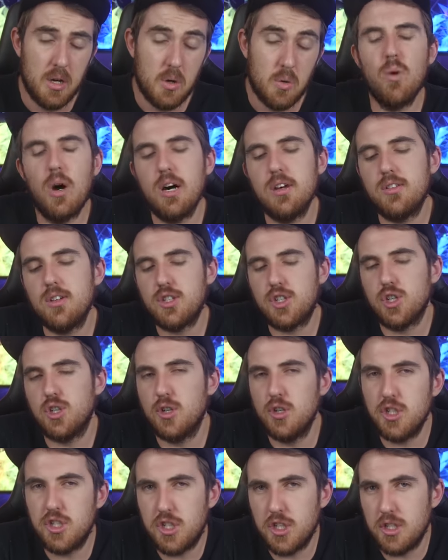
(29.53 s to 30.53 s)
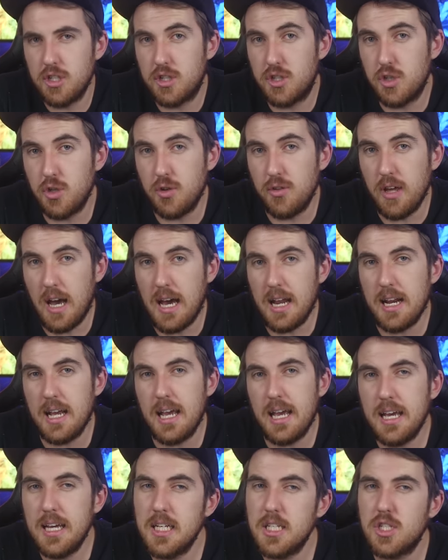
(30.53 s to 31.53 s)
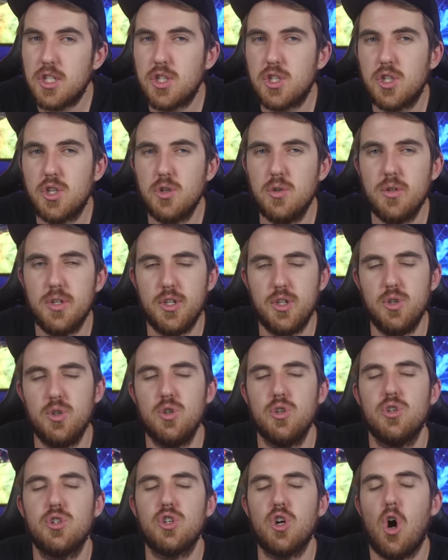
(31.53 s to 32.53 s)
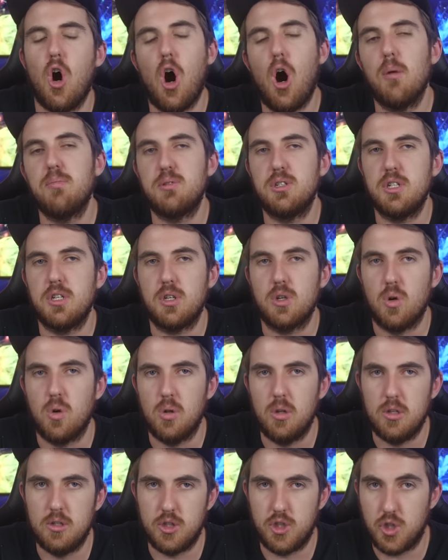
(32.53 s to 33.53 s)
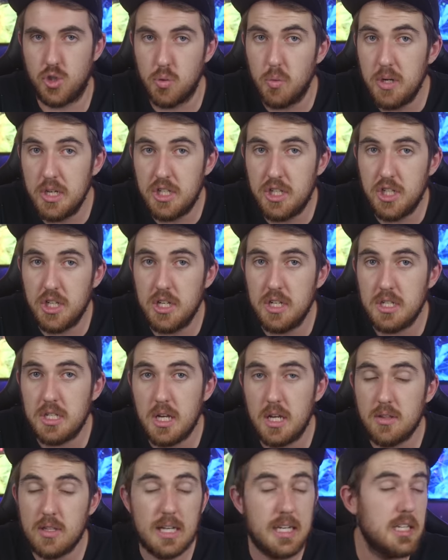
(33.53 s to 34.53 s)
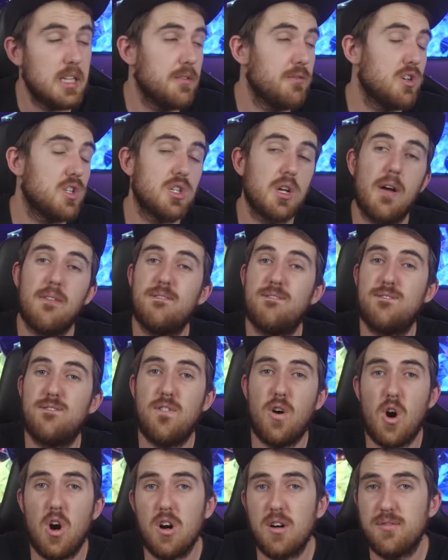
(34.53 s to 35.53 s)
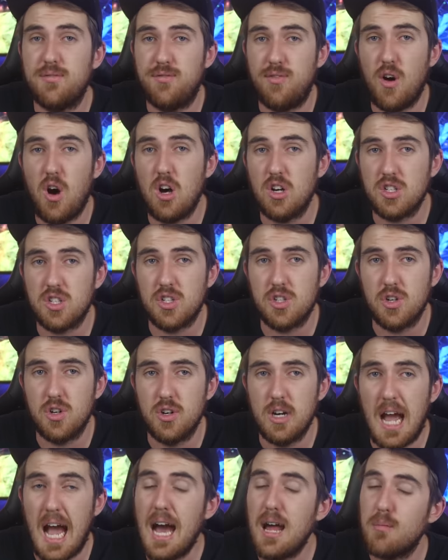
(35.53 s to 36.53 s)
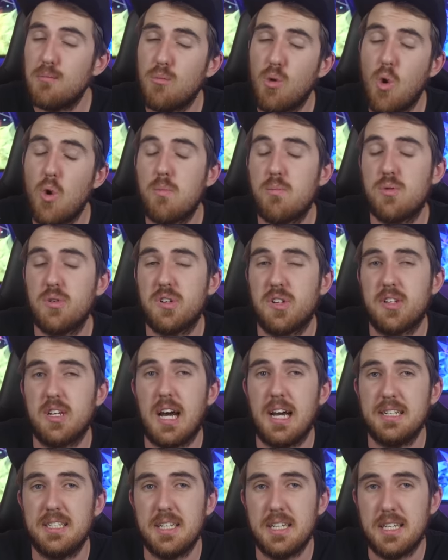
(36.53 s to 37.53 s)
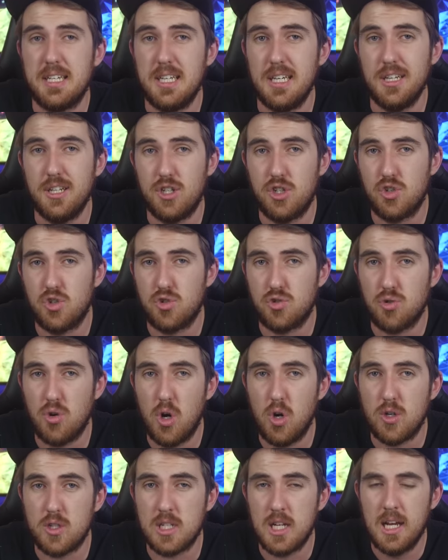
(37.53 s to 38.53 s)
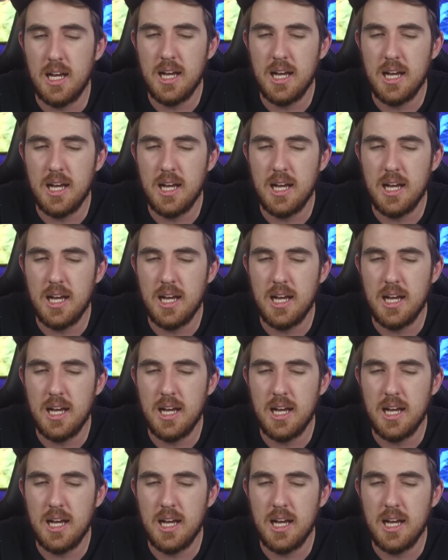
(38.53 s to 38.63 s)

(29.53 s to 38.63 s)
Well, the solution to that is to use optical switches that delivers far faster and more precise keystrokes